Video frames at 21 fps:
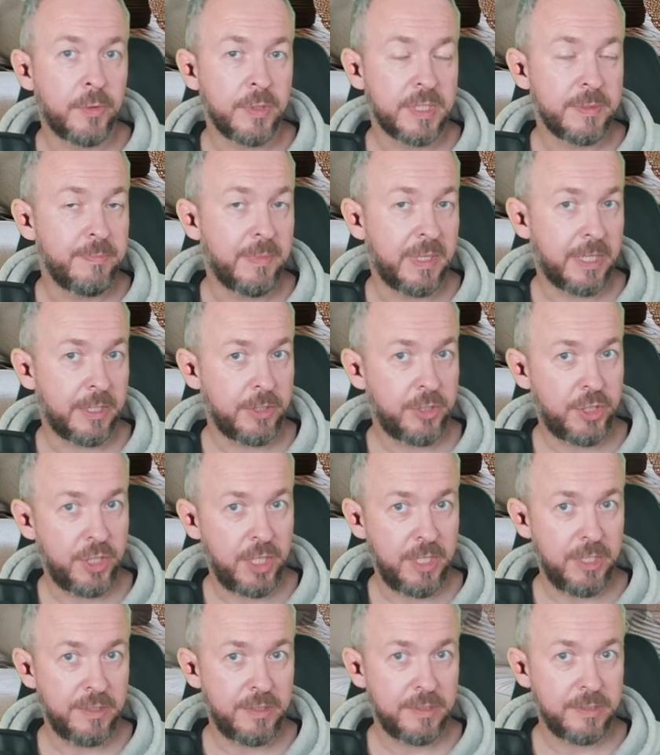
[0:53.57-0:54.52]
for smart
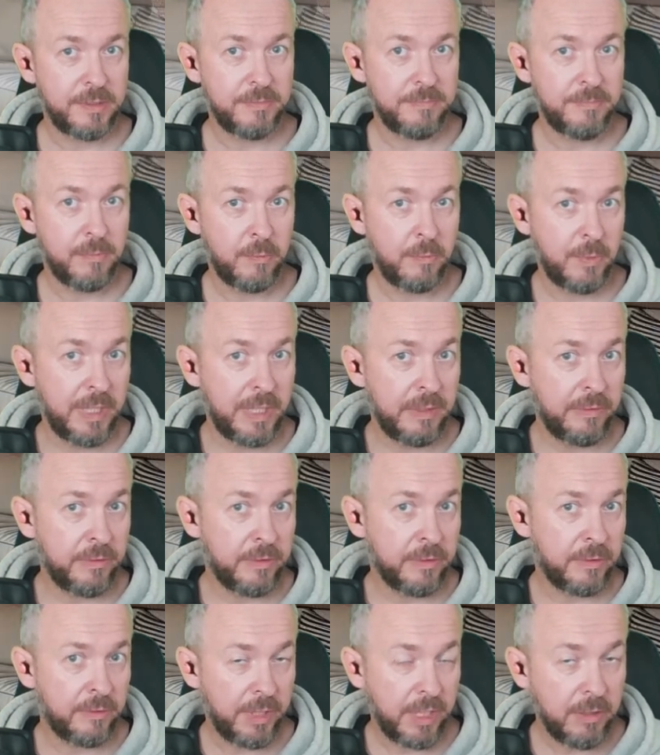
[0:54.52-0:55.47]
shades when
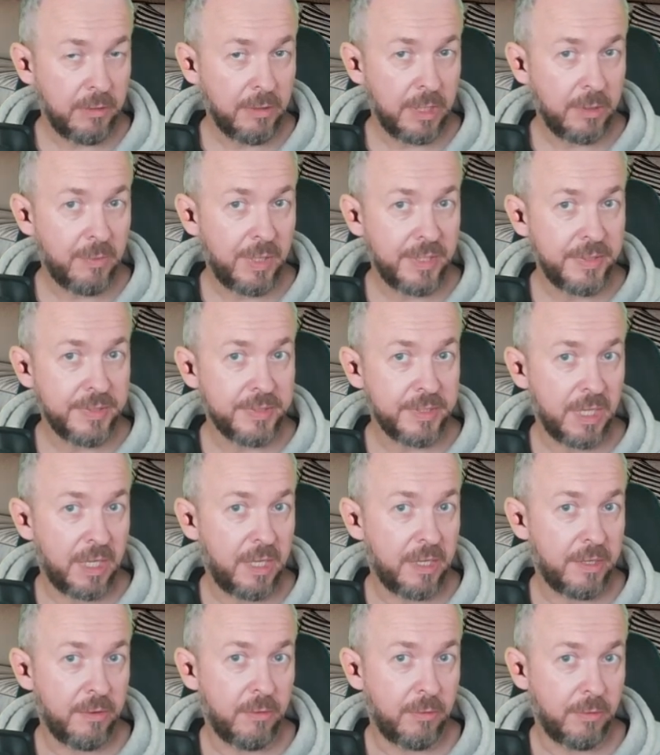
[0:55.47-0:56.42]
the regular ones
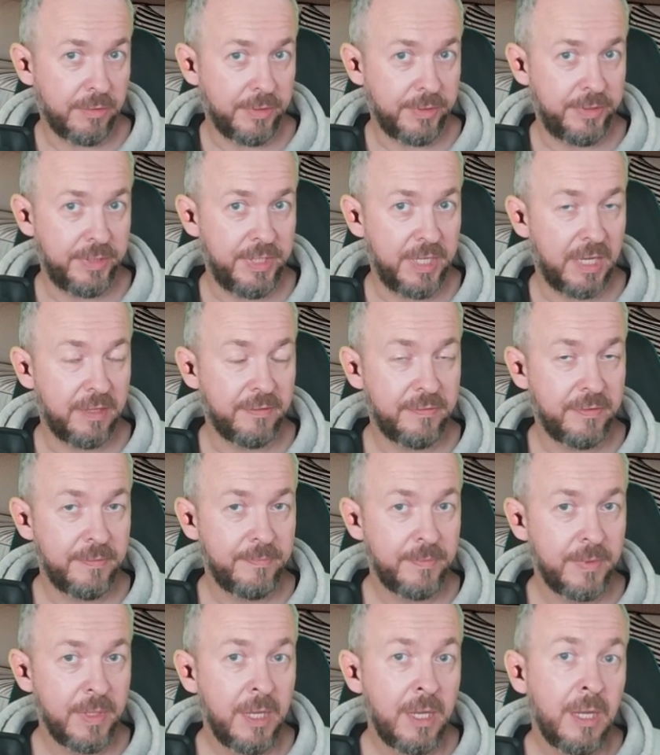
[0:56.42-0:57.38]
are already enough?
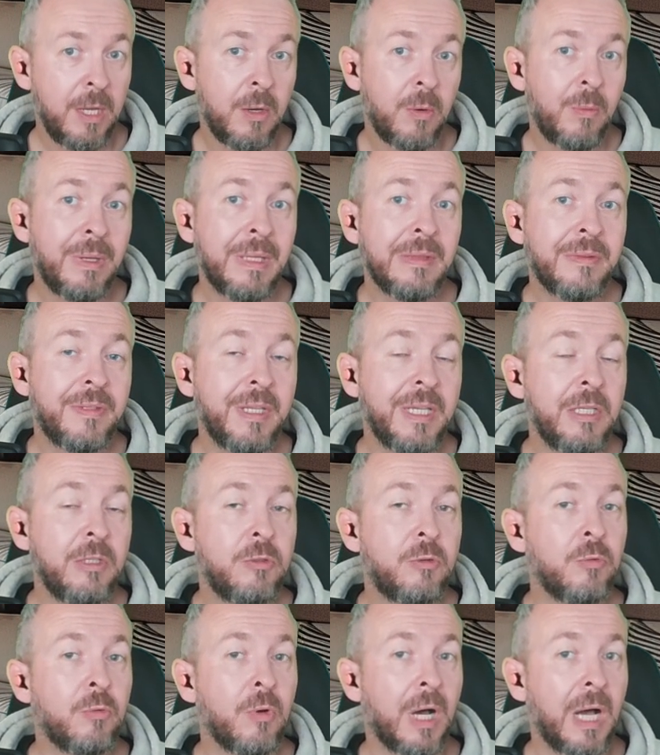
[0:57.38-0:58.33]
Well, they
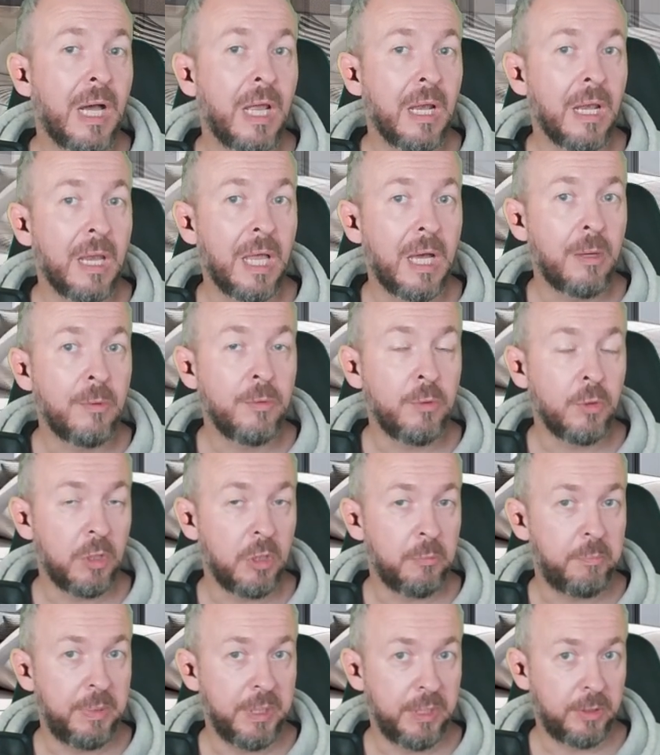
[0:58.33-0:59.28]
do allow you
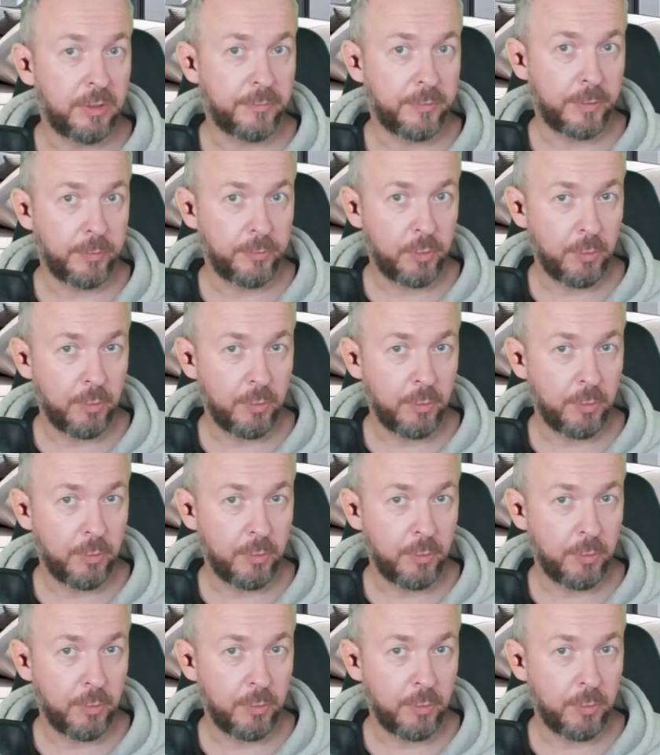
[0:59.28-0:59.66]
a bit of